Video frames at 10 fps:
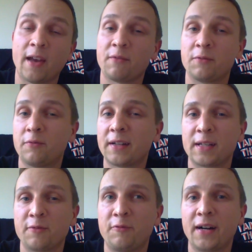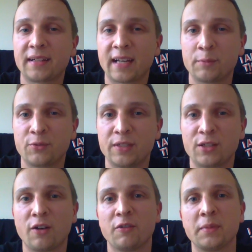finding a fine line between
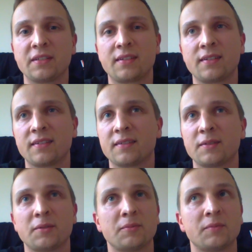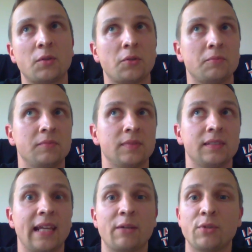government or
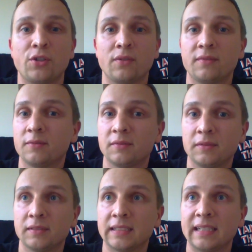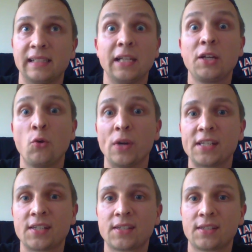
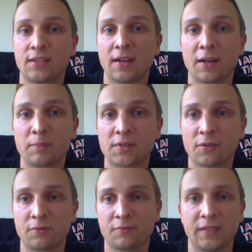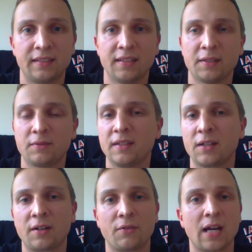linguists' terms of that they
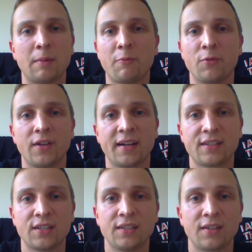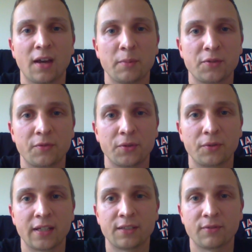come up with IT terms for your
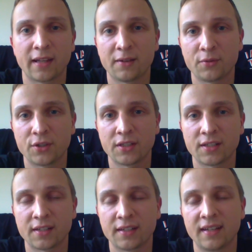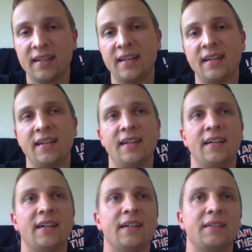native languages,
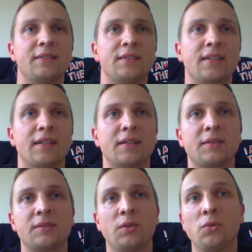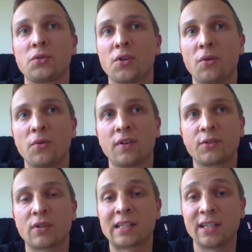and also
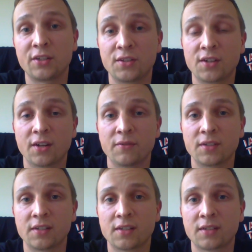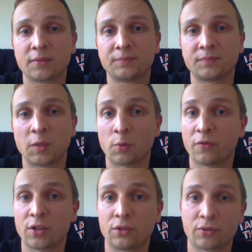translation services, the
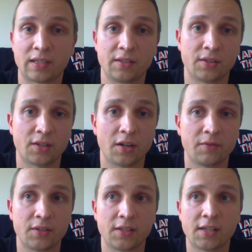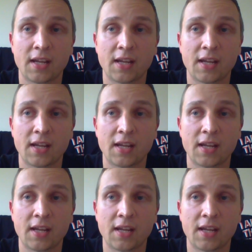professional translation services.